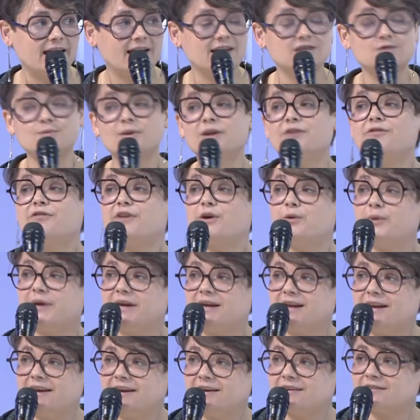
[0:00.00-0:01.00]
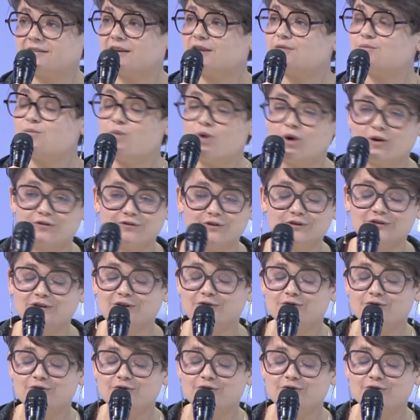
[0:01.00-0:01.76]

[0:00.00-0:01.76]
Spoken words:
has made very clear that more fossil